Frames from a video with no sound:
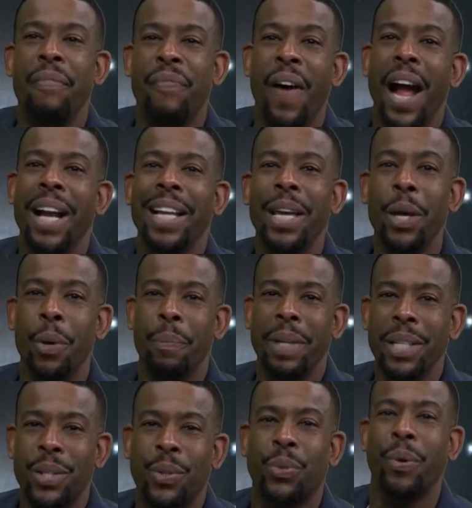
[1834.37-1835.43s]
find
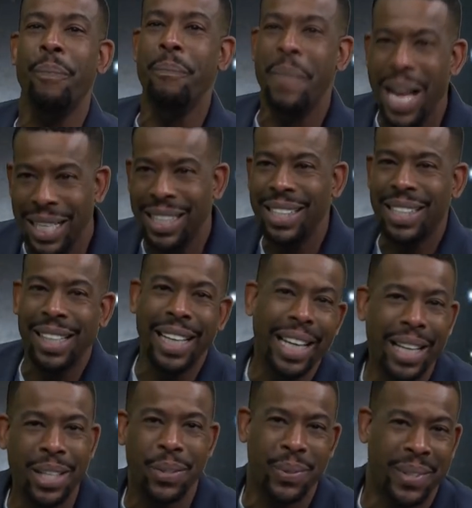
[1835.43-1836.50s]
humans tremendously
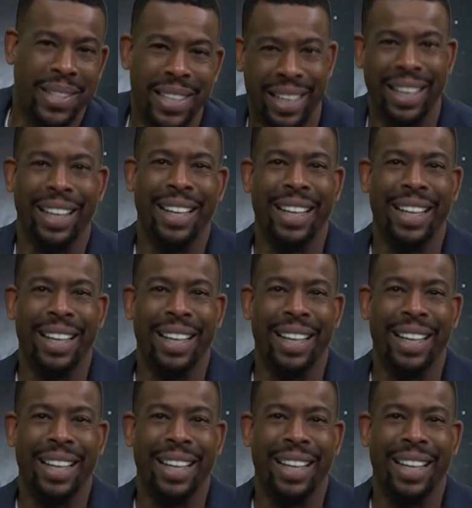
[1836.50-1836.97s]
interesting?